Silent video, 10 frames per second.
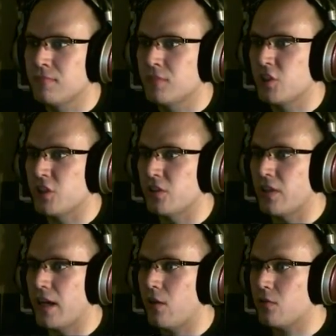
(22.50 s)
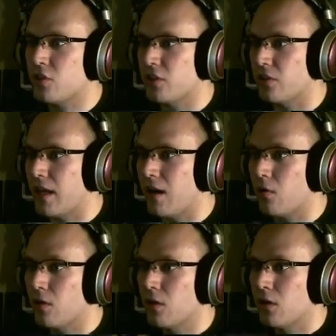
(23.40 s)
Shield out, shield
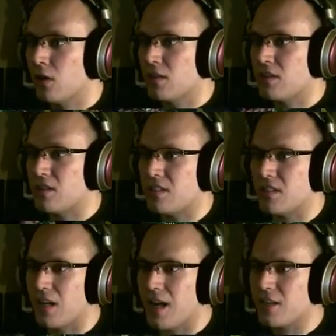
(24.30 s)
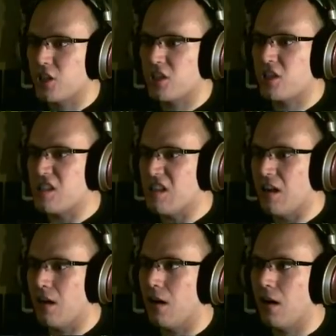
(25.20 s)
out. Dodge!
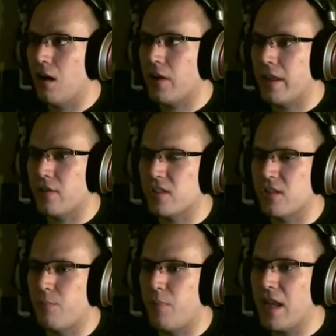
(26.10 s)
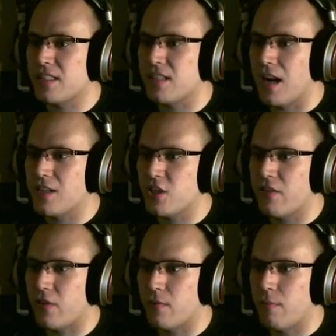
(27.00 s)
Okay, that was the best dodge
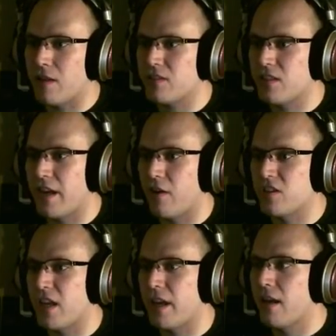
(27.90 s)
ever. I'm about to die, aren't I?